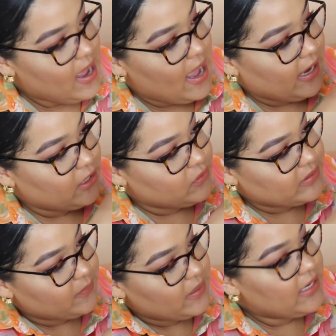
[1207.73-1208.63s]
I can do
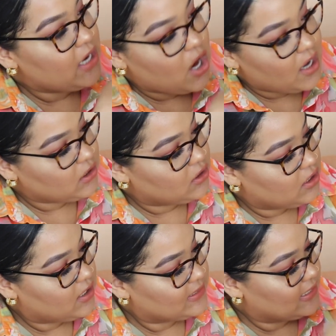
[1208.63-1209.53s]
some neon
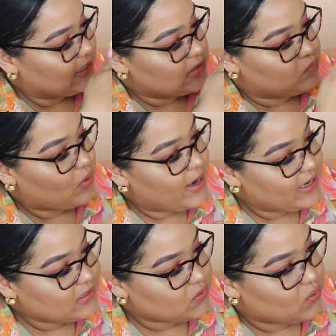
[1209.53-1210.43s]
looks, like this bright
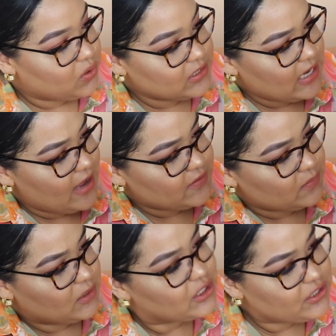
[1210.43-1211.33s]
ass orange. I have some
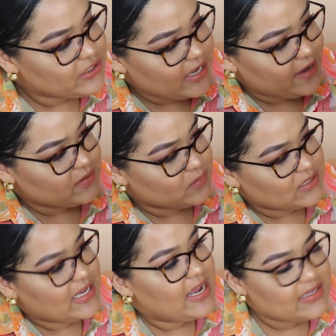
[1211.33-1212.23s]
glitters. I have some
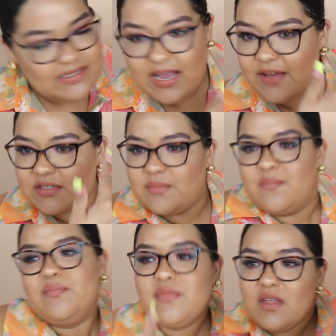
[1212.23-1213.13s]
satins. I have some,
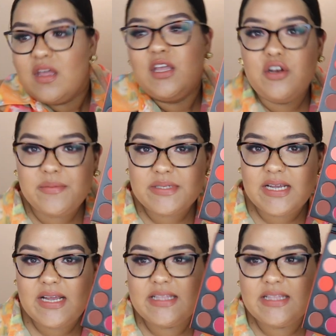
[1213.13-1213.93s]
you know what I'm saying?